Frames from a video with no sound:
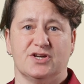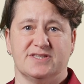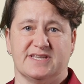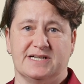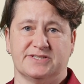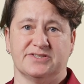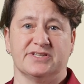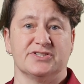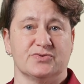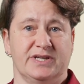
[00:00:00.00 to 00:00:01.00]
consultant
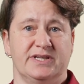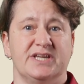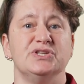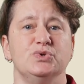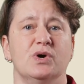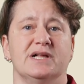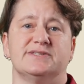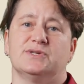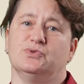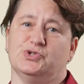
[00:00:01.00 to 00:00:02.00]
and trainer at UL
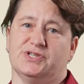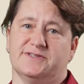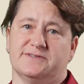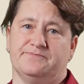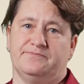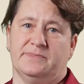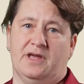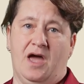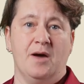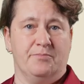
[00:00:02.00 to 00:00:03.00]
Solutions.
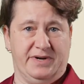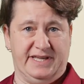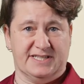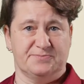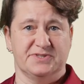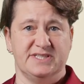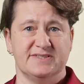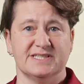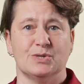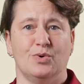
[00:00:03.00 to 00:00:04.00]
My
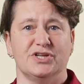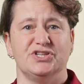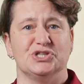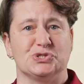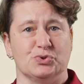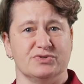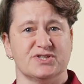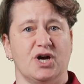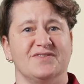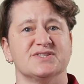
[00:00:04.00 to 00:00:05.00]
expertise in quality assurance
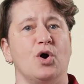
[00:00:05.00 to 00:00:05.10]
covers